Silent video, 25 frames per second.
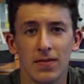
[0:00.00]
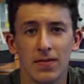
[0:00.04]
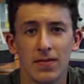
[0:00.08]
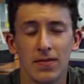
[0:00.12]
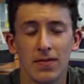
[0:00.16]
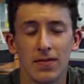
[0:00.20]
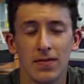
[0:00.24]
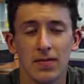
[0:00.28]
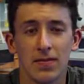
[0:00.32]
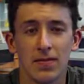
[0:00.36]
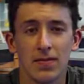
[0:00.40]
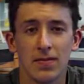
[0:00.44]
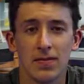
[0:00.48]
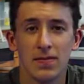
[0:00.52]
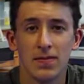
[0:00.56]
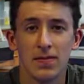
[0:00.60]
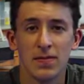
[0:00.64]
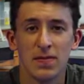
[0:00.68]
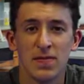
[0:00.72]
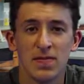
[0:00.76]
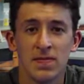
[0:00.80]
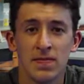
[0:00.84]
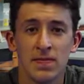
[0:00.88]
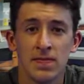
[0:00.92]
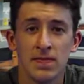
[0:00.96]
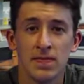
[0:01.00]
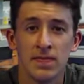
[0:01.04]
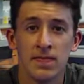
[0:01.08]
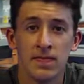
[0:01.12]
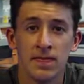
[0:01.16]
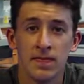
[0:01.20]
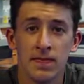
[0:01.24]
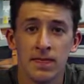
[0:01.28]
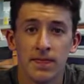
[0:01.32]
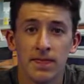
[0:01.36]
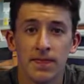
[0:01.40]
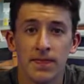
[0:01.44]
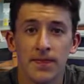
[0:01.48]

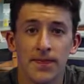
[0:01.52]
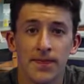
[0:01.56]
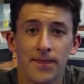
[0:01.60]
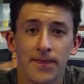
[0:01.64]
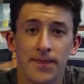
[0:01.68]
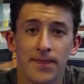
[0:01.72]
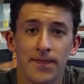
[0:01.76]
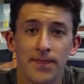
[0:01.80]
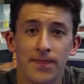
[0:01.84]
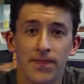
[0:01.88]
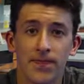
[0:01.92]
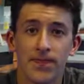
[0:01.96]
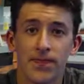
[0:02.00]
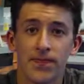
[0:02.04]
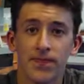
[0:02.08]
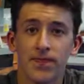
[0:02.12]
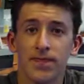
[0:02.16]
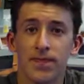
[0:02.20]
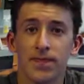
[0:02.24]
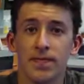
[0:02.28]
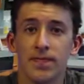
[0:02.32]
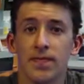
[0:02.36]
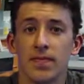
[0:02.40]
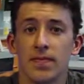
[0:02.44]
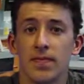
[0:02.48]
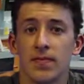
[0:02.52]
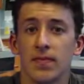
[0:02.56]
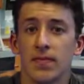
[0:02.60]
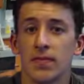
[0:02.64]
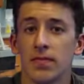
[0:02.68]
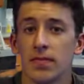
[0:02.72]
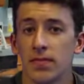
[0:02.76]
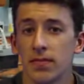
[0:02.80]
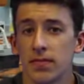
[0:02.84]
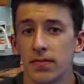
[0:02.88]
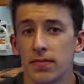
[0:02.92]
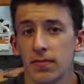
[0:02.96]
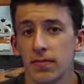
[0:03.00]

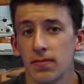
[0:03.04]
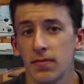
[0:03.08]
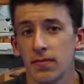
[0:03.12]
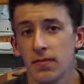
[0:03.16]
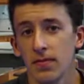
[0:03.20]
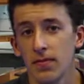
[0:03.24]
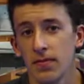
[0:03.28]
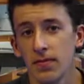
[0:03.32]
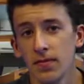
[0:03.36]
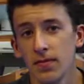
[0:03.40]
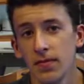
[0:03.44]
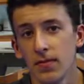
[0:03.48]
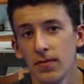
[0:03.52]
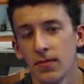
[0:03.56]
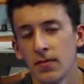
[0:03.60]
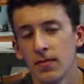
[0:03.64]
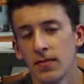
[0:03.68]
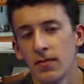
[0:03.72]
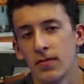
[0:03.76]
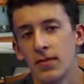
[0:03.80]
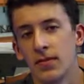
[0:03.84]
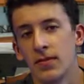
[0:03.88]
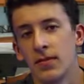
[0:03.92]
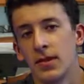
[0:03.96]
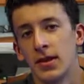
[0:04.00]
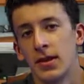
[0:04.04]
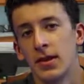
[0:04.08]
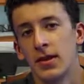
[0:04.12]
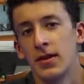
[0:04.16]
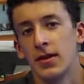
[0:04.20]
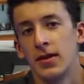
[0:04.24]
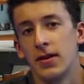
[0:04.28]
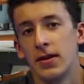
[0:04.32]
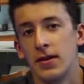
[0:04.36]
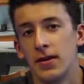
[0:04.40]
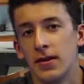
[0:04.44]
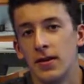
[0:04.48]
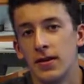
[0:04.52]

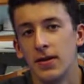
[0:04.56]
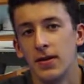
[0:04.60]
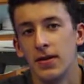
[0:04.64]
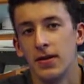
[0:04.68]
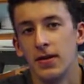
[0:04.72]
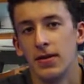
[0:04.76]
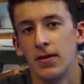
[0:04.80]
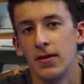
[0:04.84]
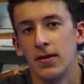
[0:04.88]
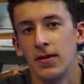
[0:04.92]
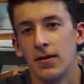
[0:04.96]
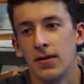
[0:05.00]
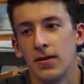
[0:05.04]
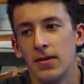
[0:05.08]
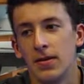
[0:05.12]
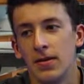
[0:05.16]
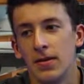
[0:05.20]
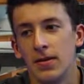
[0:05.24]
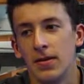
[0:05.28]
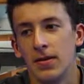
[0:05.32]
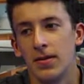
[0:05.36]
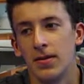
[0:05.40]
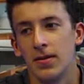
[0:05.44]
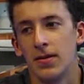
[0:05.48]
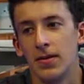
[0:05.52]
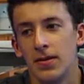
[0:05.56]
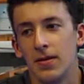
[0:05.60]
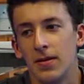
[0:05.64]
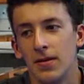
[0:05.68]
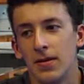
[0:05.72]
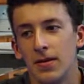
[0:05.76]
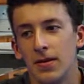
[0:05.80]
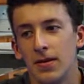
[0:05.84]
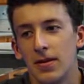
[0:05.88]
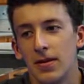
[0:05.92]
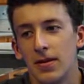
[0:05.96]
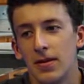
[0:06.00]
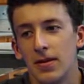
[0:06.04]

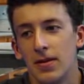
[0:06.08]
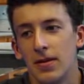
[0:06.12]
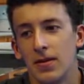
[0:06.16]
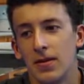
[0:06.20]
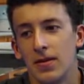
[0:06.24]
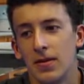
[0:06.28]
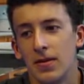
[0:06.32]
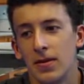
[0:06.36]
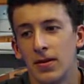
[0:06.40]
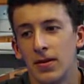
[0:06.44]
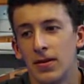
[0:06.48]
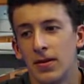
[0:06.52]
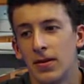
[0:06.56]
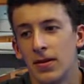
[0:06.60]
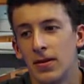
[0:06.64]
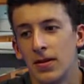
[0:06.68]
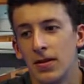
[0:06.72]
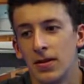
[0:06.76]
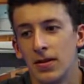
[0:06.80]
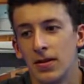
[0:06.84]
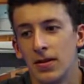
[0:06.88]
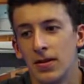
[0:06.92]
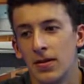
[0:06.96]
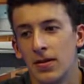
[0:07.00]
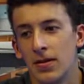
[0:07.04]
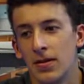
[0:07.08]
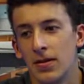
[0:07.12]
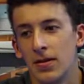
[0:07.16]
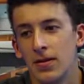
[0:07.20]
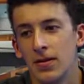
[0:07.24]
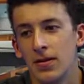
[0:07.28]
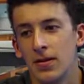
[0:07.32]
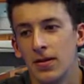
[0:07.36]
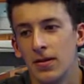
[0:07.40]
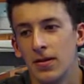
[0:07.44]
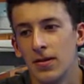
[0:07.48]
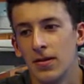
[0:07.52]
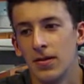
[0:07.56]

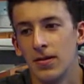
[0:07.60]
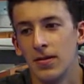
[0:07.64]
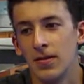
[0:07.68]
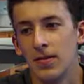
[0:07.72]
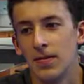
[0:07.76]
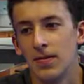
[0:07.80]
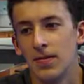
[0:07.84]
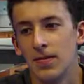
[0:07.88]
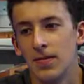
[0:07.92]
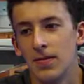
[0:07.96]
No words are spoken by the person on screen.